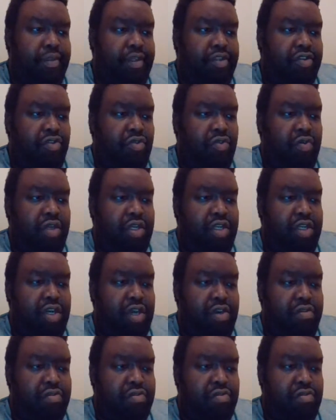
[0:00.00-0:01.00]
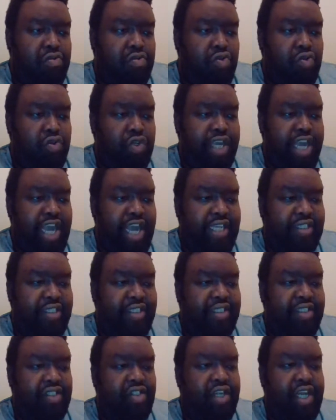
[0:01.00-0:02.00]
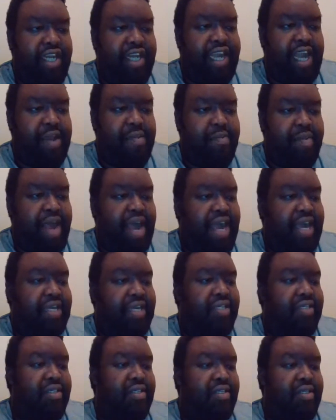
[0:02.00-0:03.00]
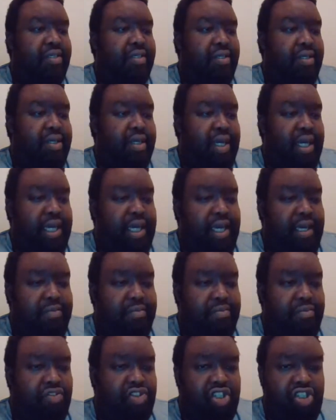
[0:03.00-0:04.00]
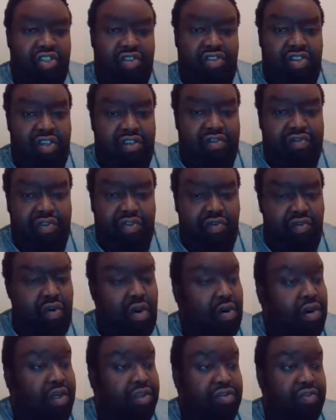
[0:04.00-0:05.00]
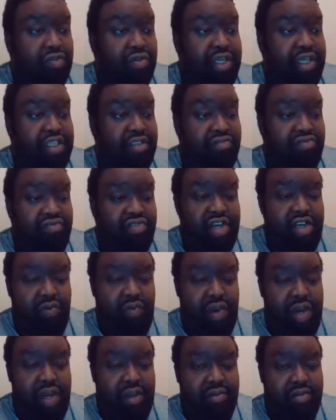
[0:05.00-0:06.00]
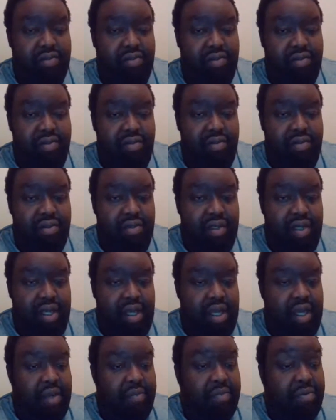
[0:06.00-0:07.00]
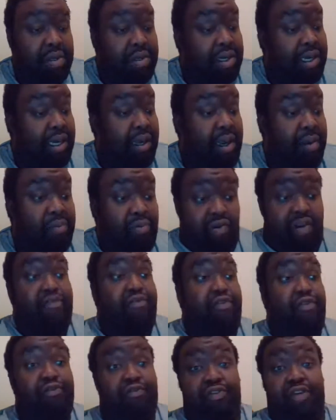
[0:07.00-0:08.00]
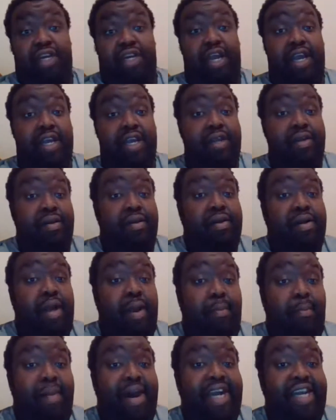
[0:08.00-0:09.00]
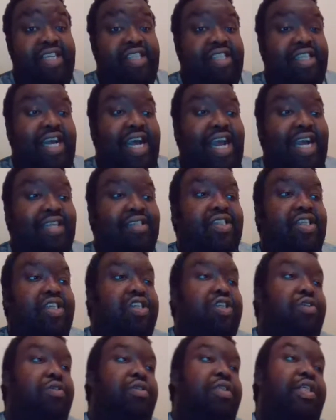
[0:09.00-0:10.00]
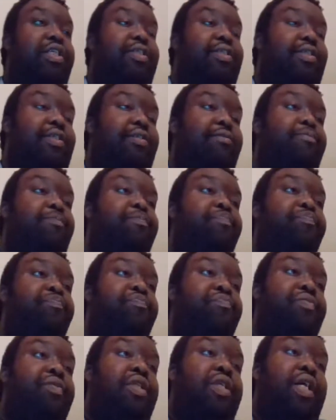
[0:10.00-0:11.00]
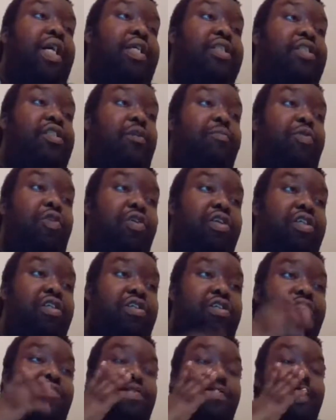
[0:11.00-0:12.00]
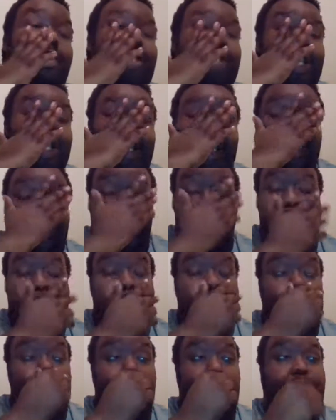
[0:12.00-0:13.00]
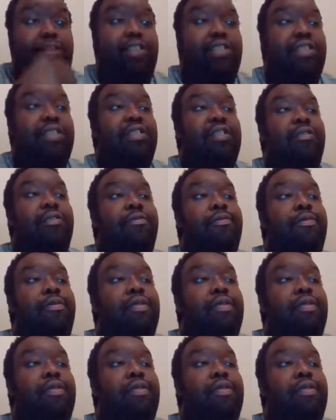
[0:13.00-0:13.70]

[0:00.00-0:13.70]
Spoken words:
I thought, all the actors that came back just for the role, I thought they did really well. I'm grateful for that they managed to execute this. And to be honest with you, I think it was.